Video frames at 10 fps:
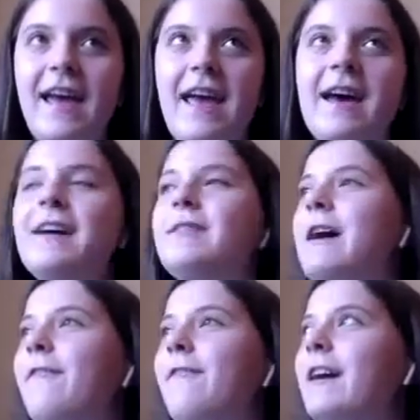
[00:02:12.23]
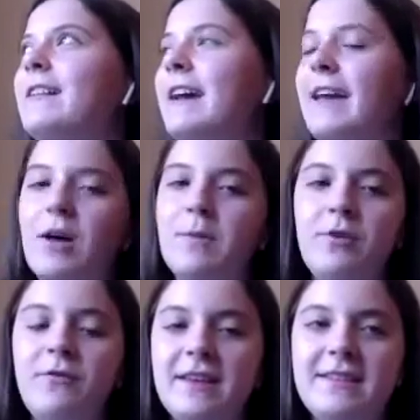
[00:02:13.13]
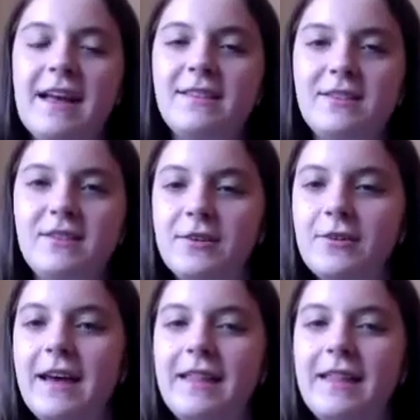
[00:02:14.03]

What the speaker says: And my friends like helped move the sets too,